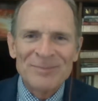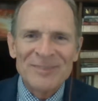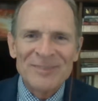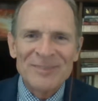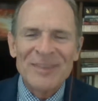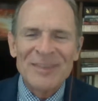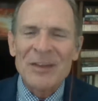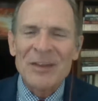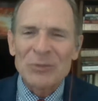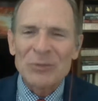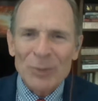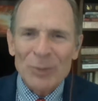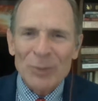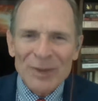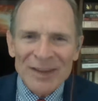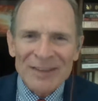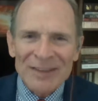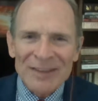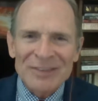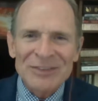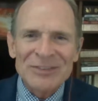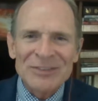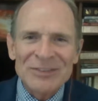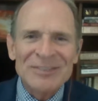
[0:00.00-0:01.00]
And that's where we
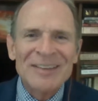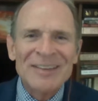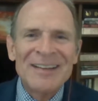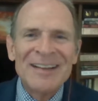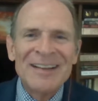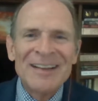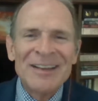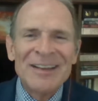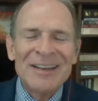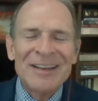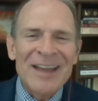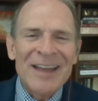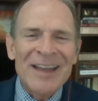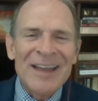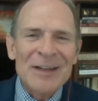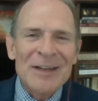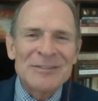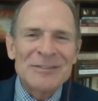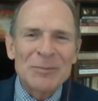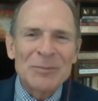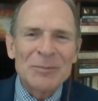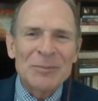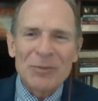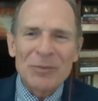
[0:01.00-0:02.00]
get this
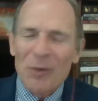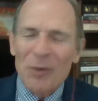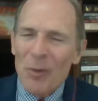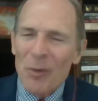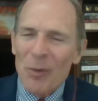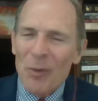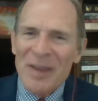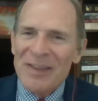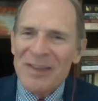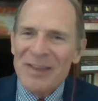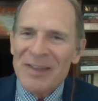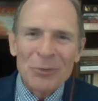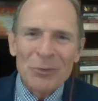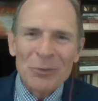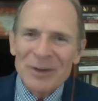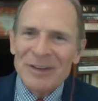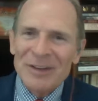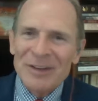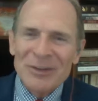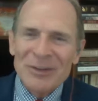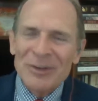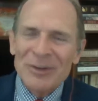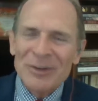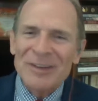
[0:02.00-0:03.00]
concept of, oh man, they're
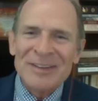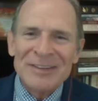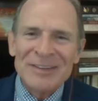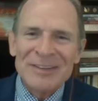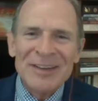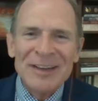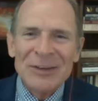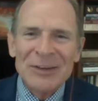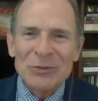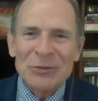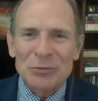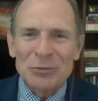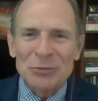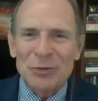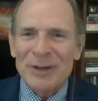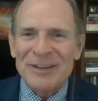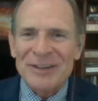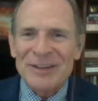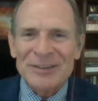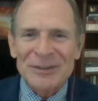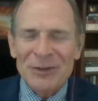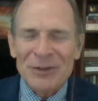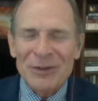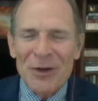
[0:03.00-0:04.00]
really, really
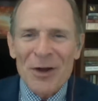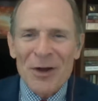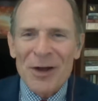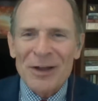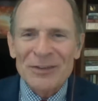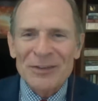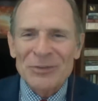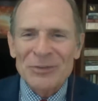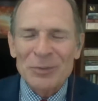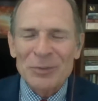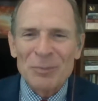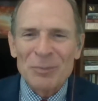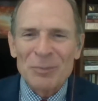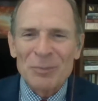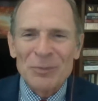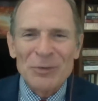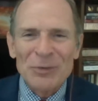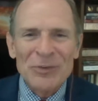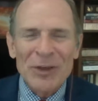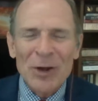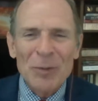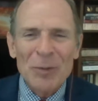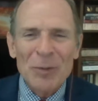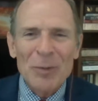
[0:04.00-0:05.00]
strict laws with
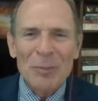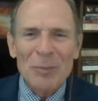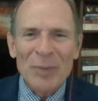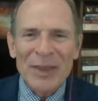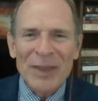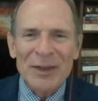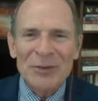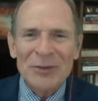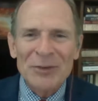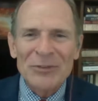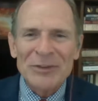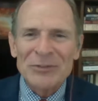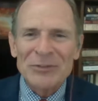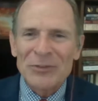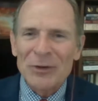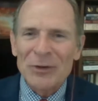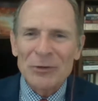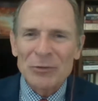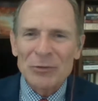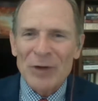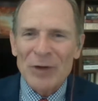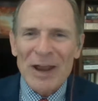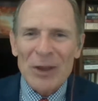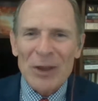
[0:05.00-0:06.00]
the terrible penalty if
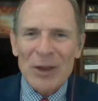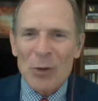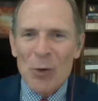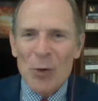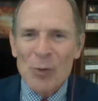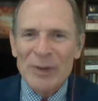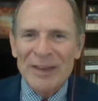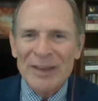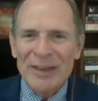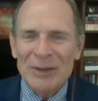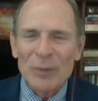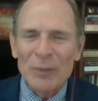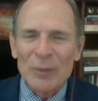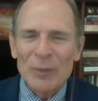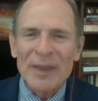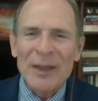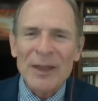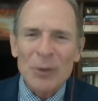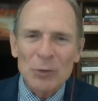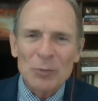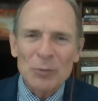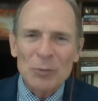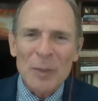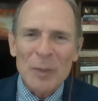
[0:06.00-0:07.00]
they're draconian. Well,
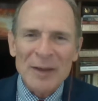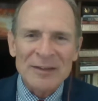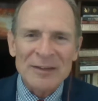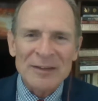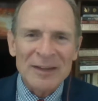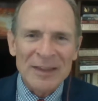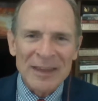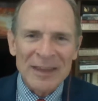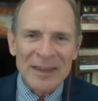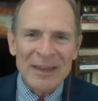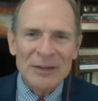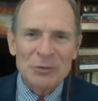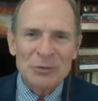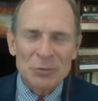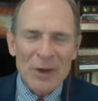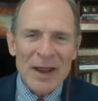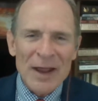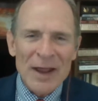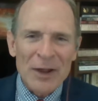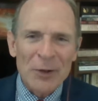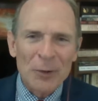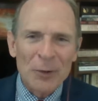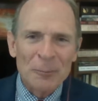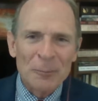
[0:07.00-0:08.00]
that goes back to King
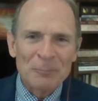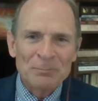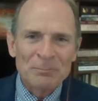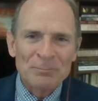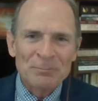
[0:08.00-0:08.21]
Draco.